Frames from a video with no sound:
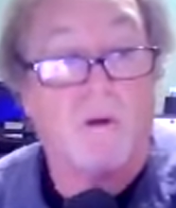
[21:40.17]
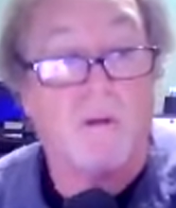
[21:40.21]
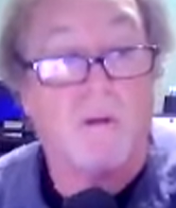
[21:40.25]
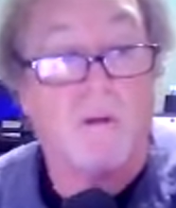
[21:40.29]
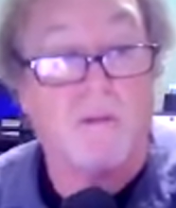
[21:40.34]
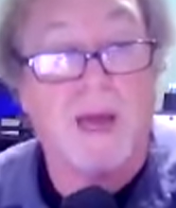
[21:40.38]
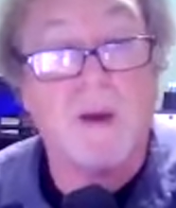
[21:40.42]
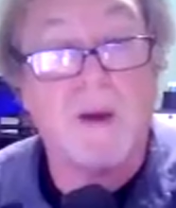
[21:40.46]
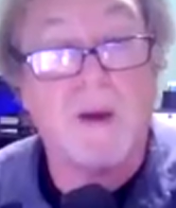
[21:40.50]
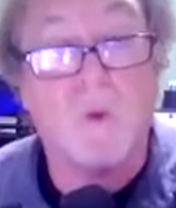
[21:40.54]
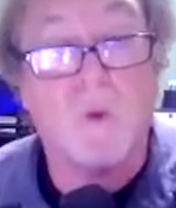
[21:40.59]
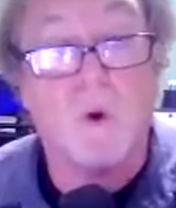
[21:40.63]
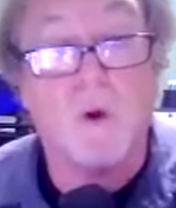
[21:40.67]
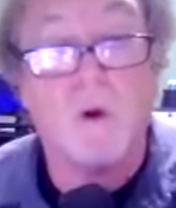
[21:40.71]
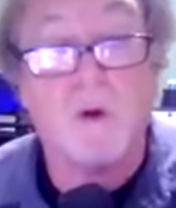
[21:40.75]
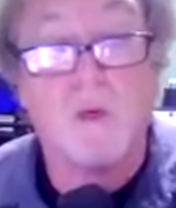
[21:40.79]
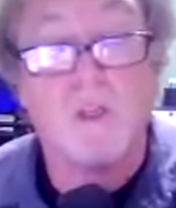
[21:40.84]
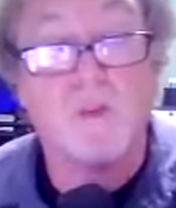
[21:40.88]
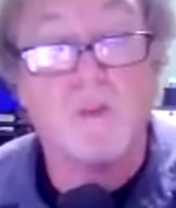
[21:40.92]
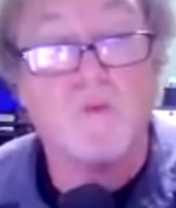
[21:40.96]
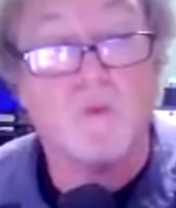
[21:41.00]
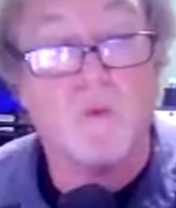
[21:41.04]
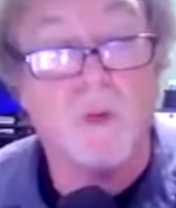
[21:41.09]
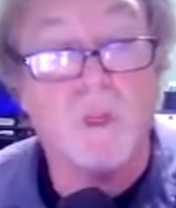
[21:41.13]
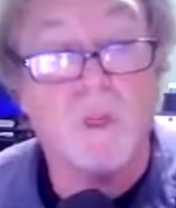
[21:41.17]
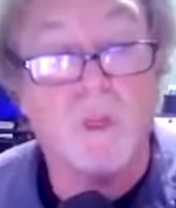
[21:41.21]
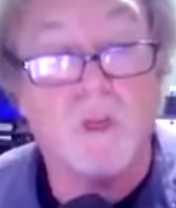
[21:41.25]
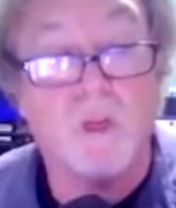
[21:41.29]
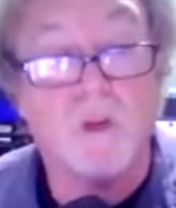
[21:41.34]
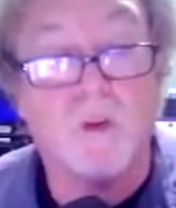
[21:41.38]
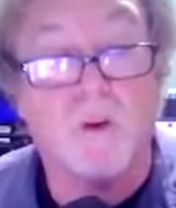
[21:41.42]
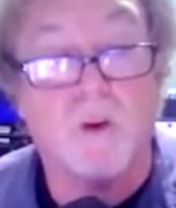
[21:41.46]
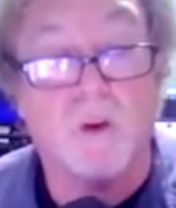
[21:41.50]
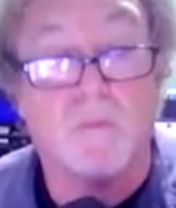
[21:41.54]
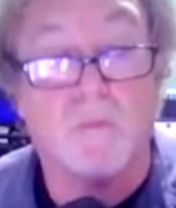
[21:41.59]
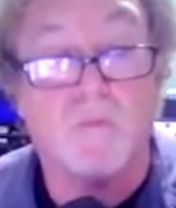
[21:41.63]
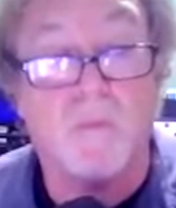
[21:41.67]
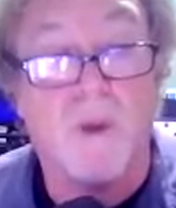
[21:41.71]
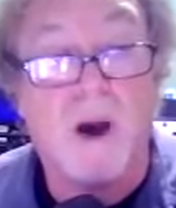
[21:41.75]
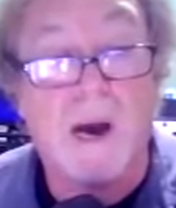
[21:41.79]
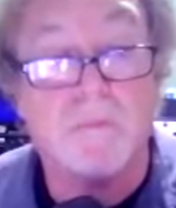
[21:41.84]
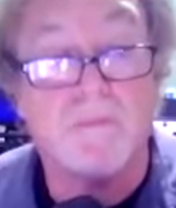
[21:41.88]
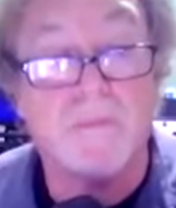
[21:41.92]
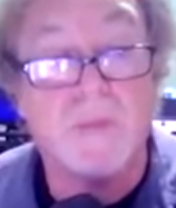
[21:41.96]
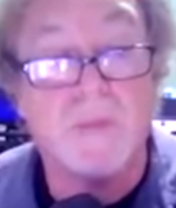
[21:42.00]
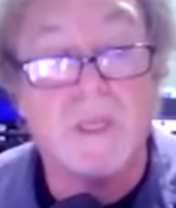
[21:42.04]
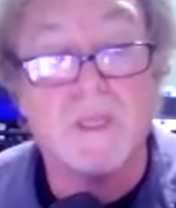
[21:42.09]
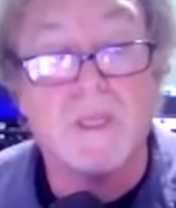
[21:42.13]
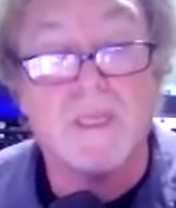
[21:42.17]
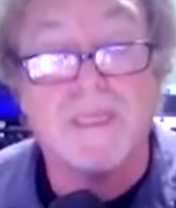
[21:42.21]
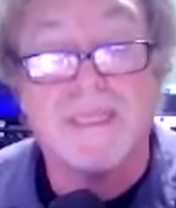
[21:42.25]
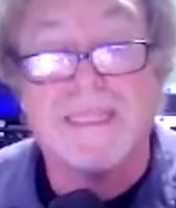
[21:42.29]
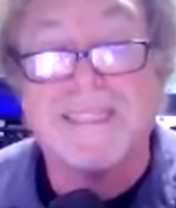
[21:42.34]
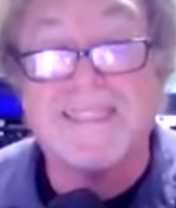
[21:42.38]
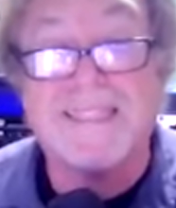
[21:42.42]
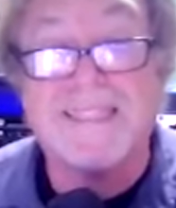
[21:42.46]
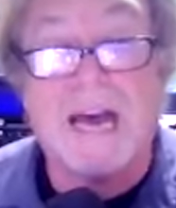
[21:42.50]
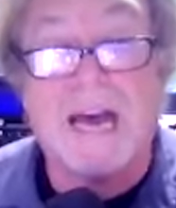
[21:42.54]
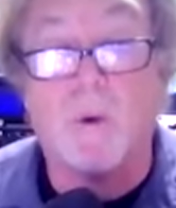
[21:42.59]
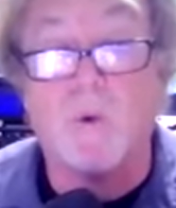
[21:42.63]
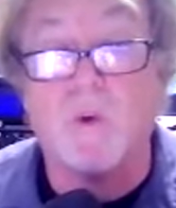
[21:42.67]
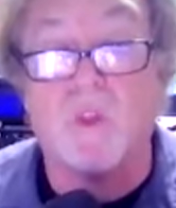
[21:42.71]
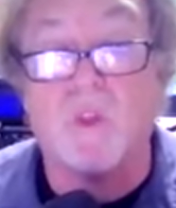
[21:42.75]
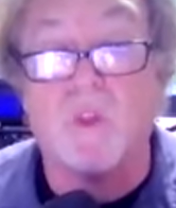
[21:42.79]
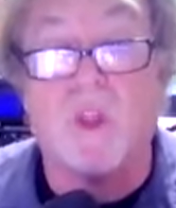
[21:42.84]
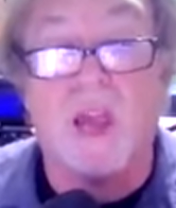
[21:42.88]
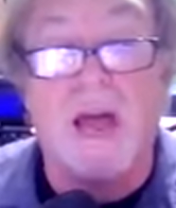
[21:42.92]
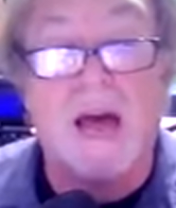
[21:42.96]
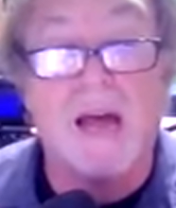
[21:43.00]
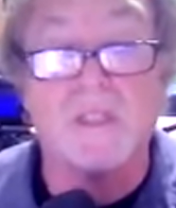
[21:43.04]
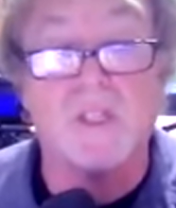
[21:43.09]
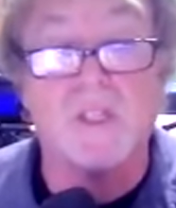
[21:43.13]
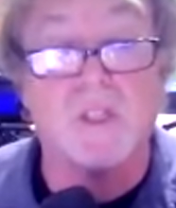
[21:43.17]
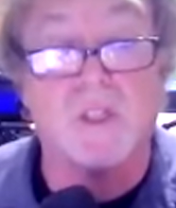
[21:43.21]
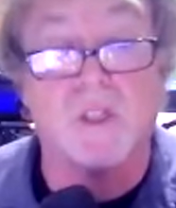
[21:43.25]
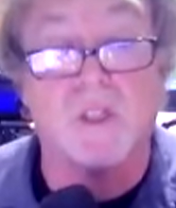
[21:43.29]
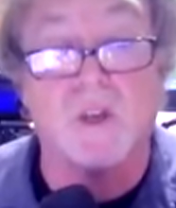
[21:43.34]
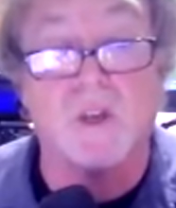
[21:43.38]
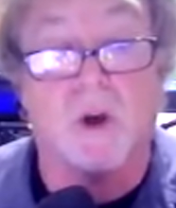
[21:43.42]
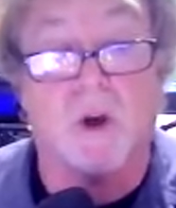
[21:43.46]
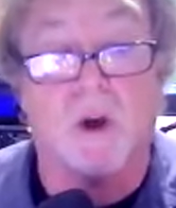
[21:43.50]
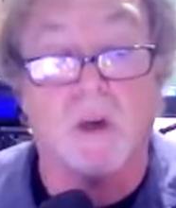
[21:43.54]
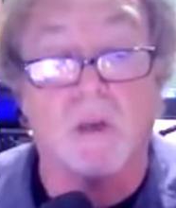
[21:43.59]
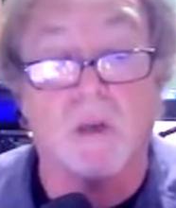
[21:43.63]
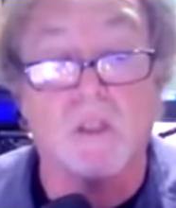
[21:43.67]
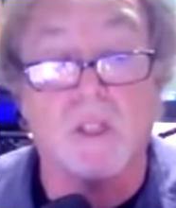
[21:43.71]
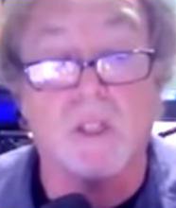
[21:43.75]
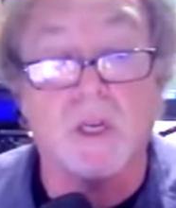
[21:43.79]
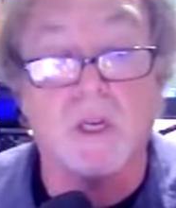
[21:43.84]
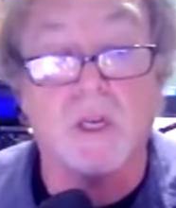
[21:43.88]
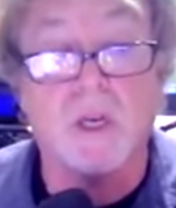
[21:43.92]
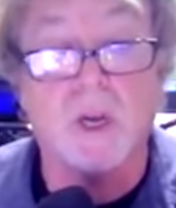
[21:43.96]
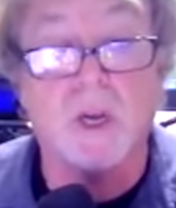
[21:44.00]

That works really good. Bob Dylan did that with lots of songs.